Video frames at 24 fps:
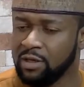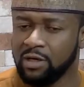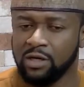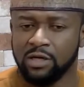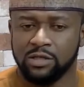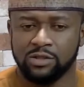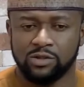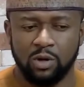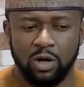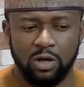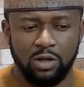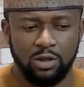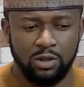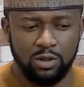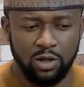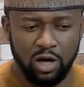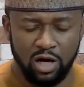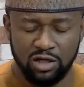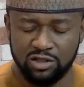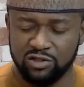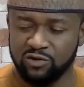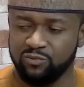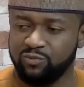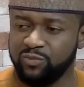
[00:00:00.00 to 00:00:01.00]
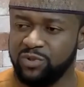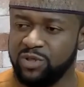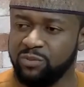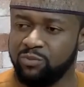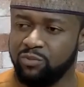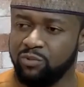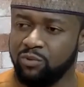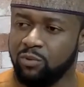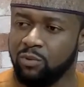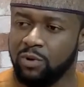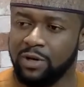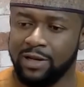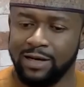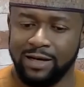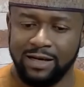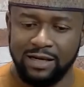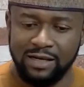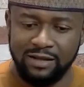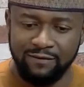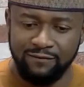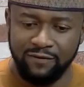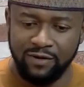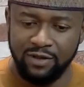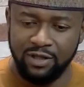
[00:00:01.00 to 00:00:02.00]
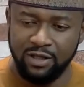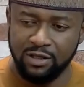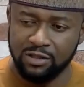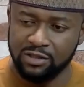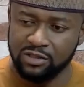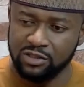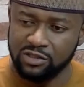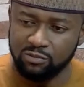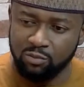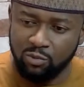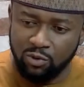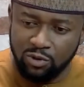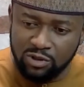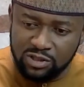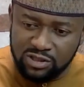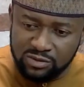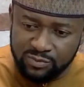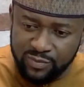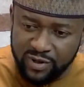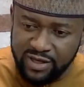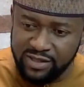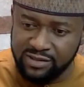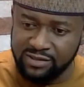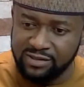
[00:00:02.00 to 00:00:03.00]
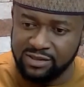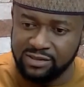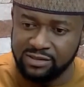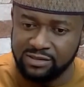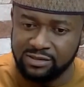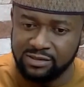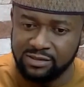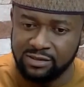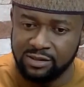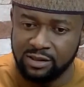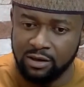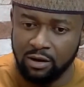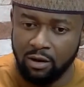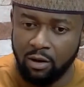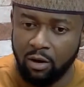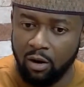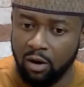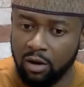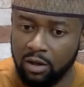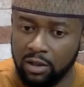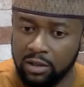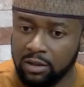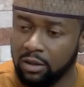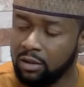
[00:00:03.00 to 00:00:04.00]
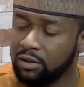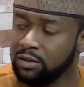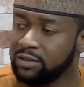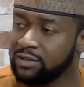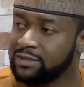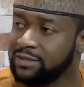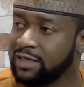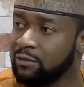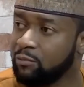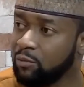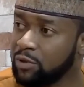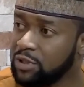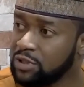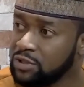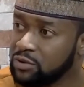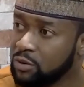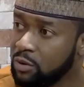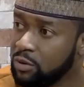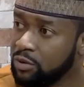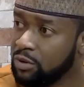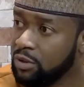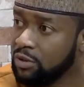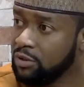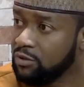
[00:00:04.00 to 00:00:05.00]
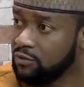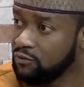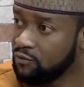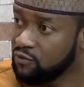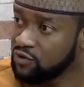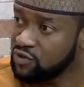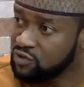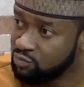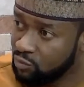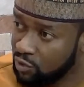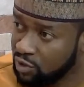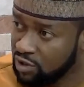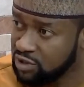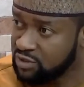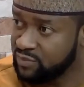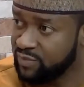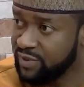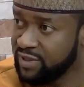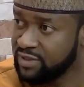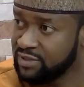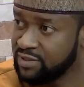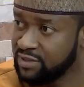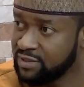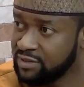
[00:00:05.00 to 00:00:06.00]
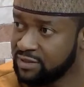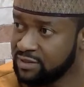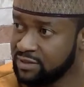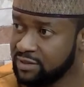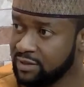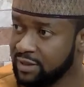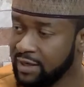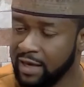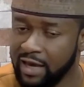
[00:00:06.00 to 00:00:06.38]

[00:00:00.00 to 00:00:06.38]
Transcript: So a lot of people living in small spaces only understand what is going on in those small spaces.